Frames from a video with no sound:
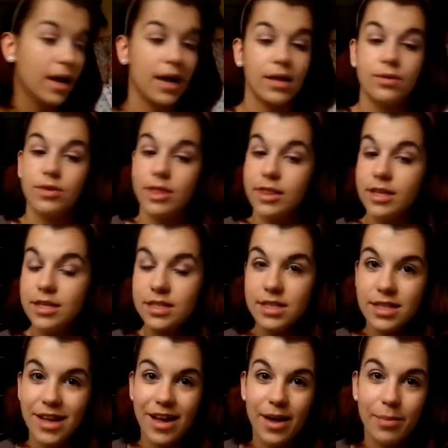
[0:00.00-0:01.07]
And with this
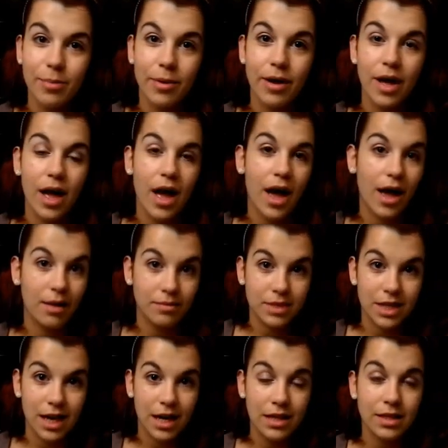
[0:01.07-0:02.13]
step, I'm
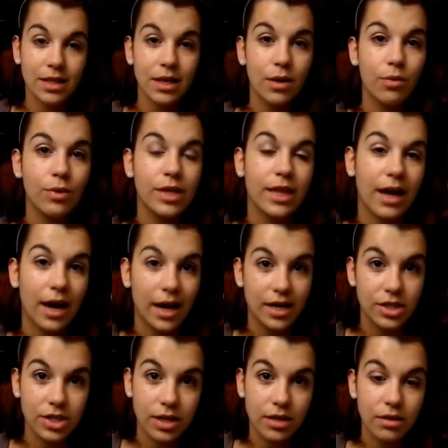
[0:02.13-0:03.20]
done with the
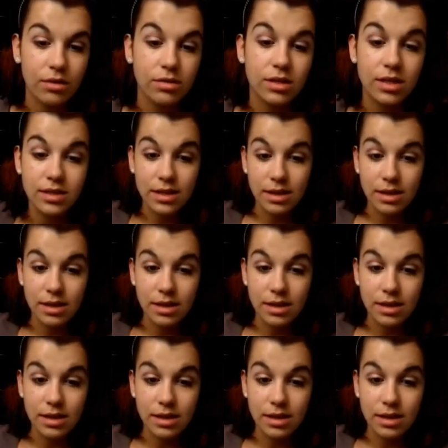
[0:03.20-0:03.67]
eyeshadows.